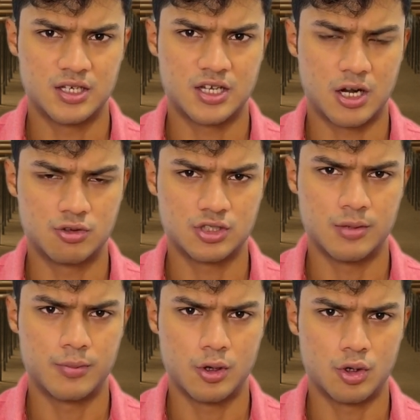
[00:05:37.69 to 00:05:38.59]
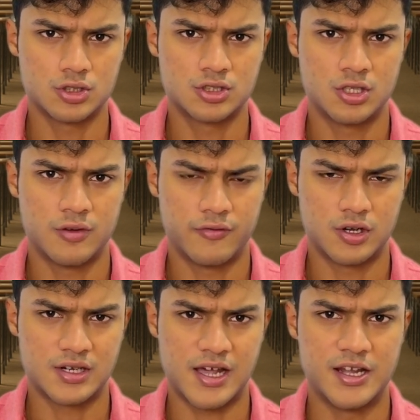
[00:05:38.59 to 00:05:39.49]
crowd's applause for
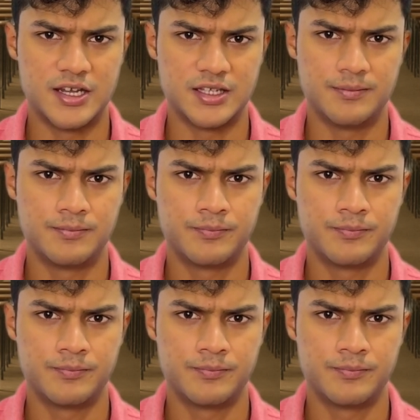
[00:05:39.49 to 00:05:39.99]
clarity.